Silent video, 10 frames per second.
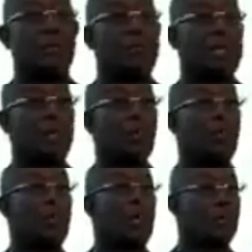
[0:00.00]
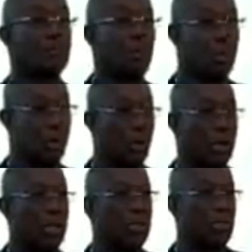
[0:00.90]
we can be a whole lot
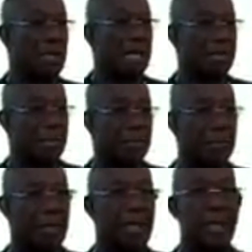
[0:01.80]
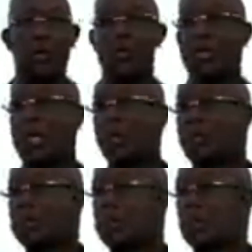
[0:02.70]
more interactive
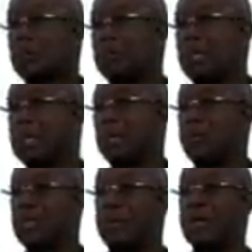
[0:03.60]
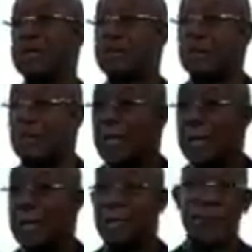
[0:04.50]
without being
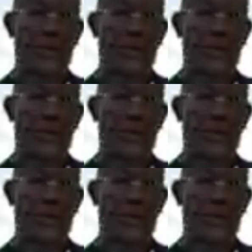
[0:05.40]
irresponsible.